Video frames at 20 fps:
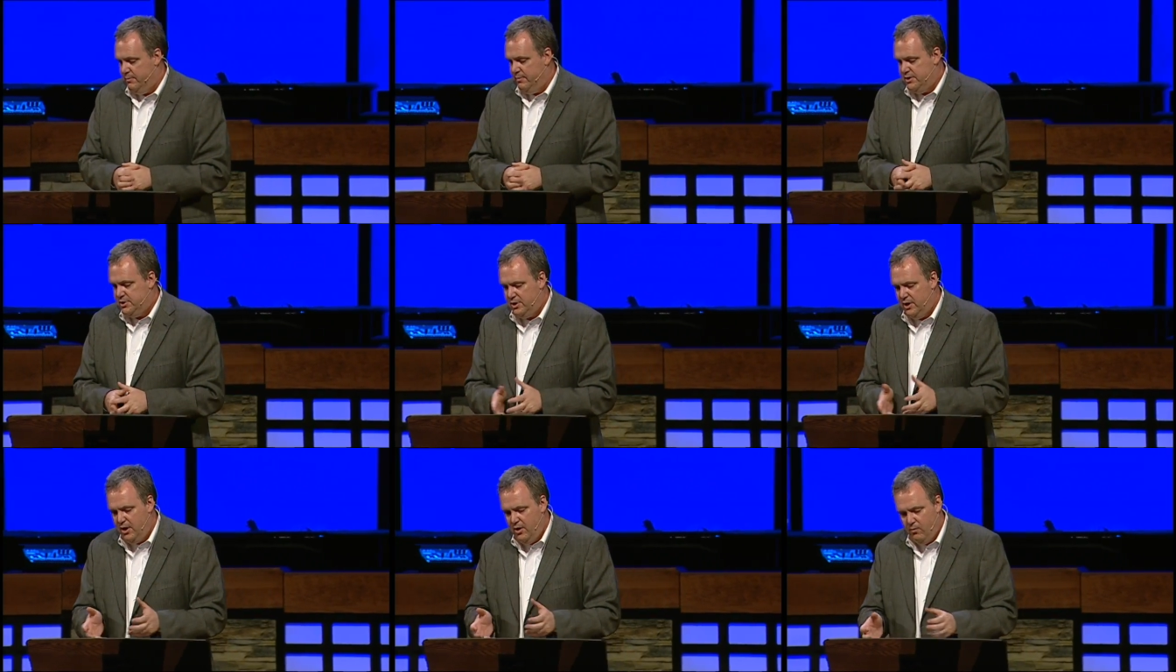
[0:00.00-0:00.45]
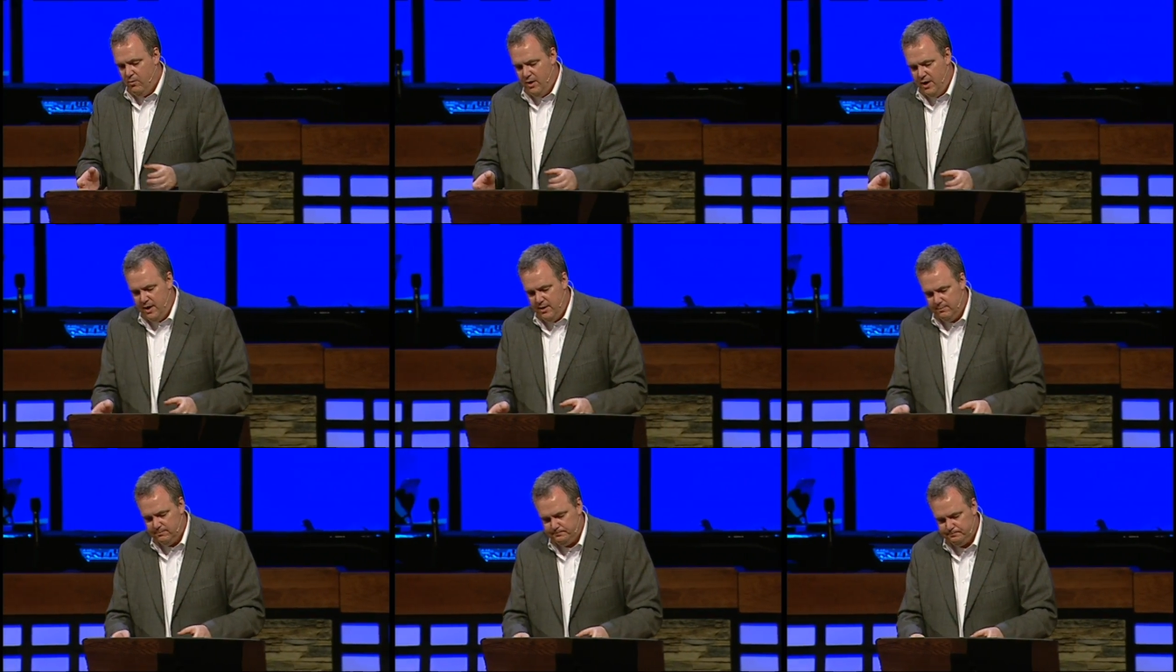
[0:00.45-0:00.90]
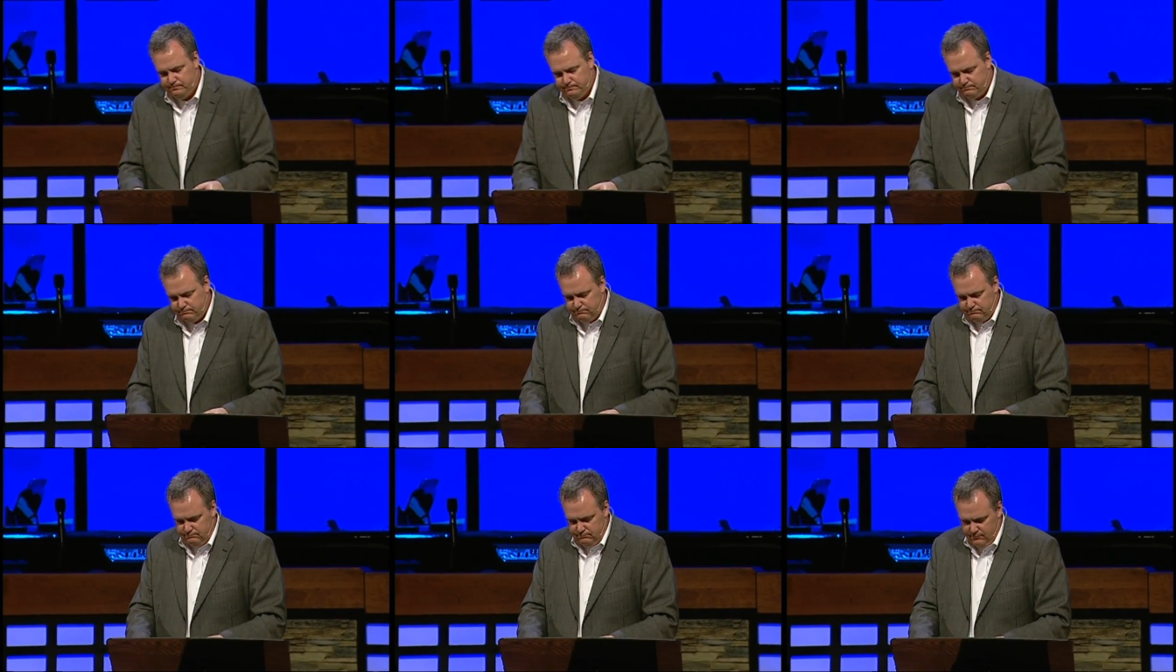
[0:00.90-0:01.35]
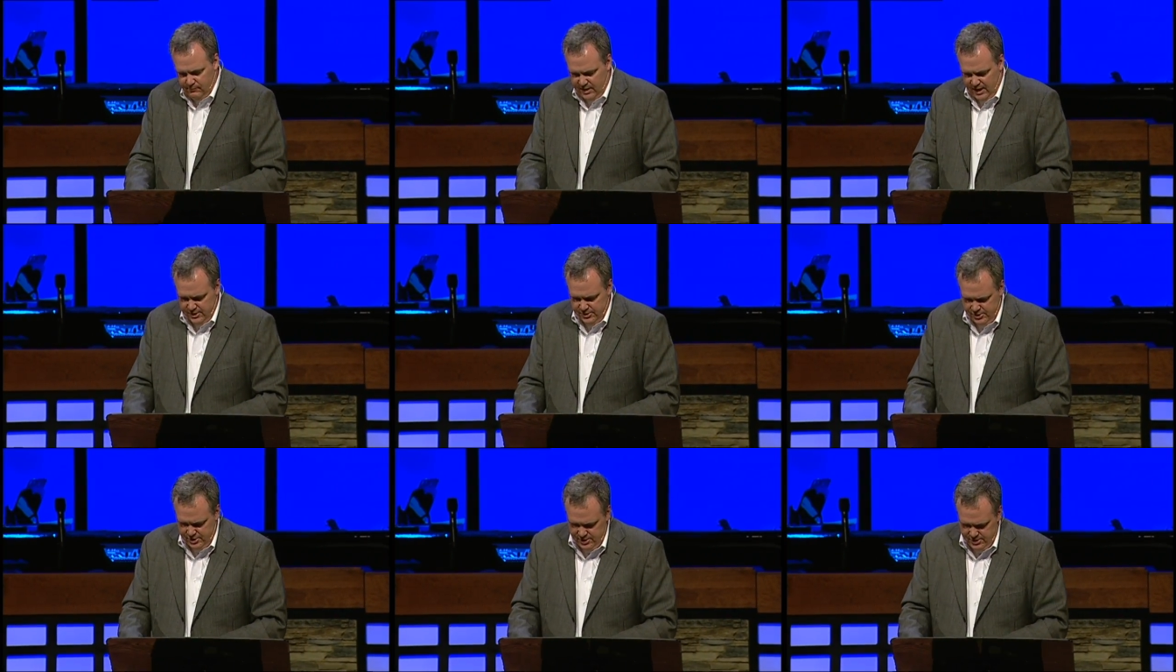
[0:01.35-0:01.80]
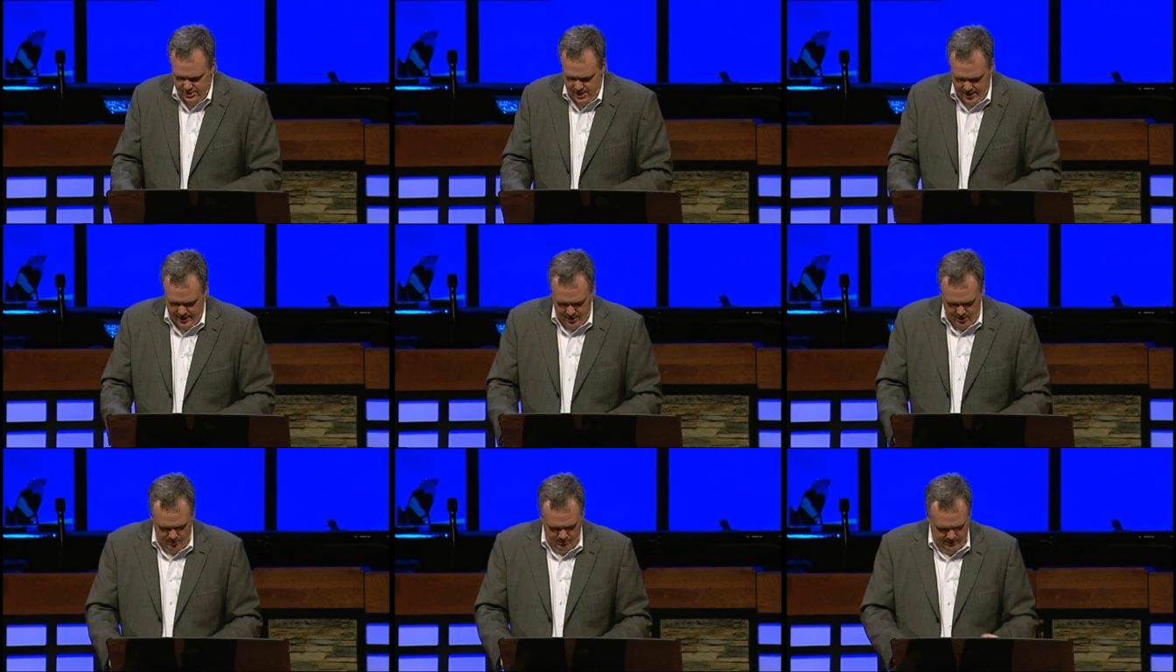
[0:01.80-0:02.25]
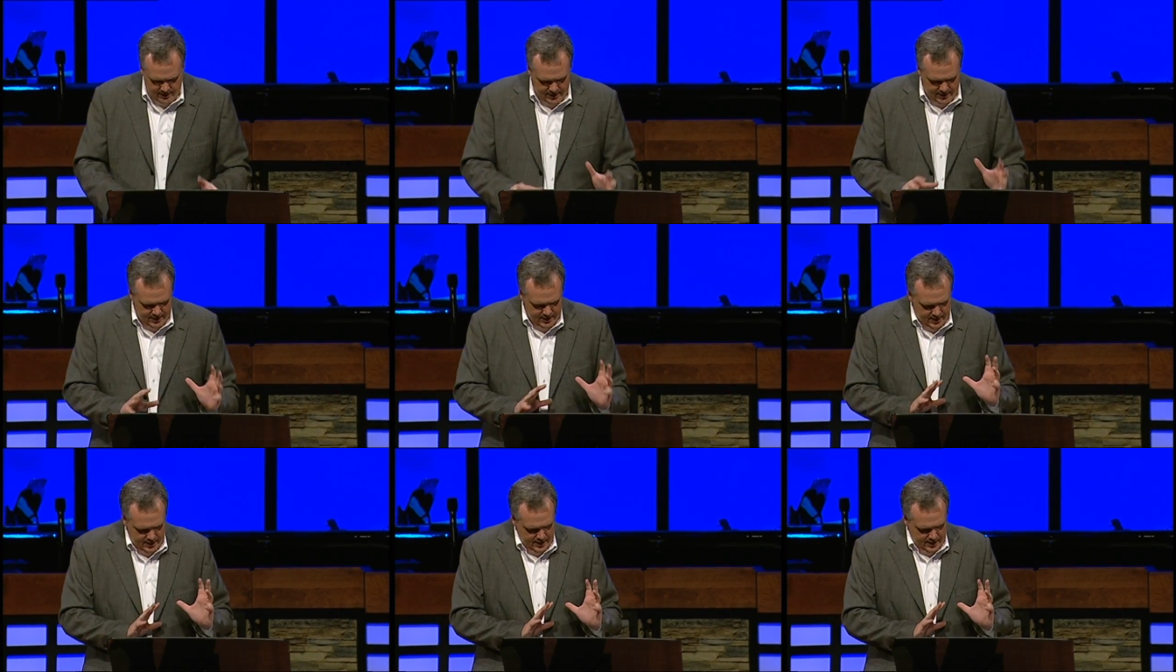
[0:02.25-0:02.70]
But you know what? She's not only